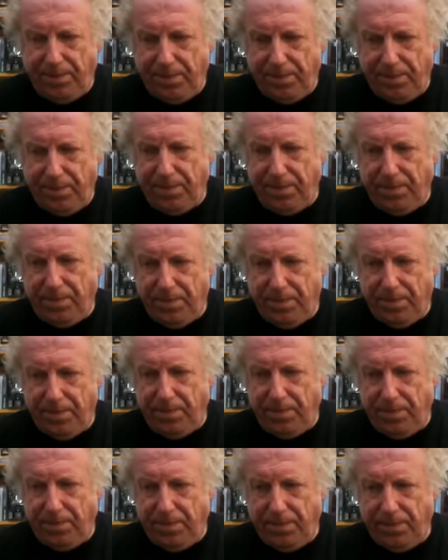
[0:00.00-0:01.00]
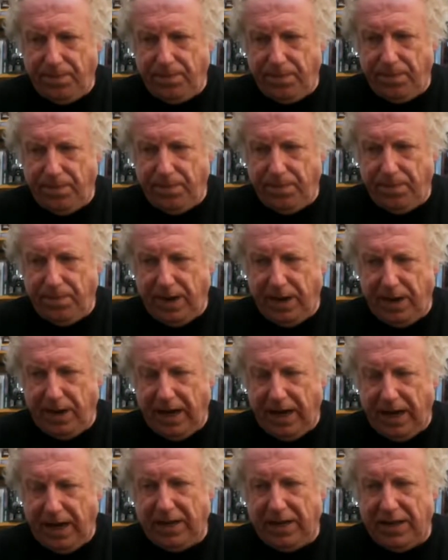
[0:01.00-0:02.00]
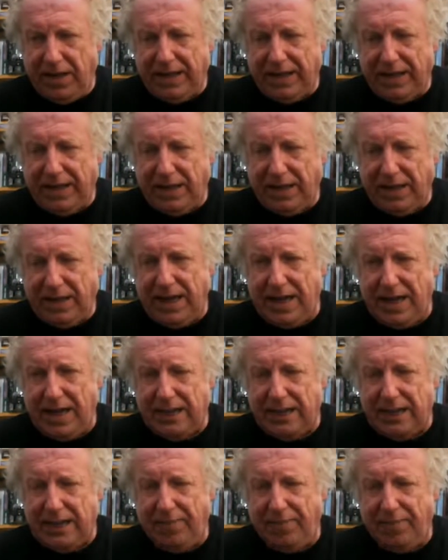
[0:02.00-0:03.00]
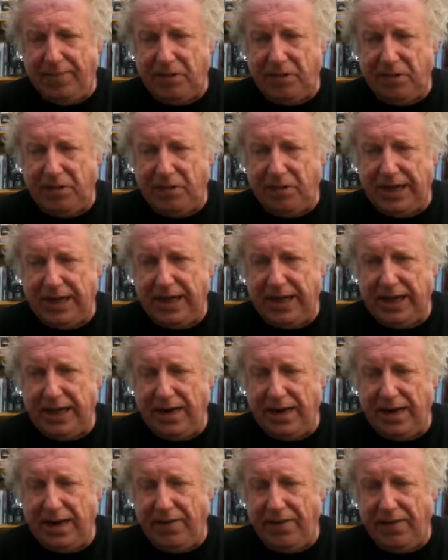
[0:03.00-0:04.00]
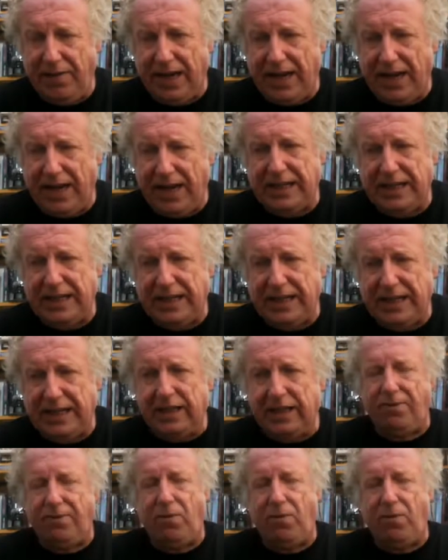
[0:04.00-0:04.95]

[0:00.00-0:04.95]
of that as well. Yeah, I think that was the last time there was any, uh, and then I did a little,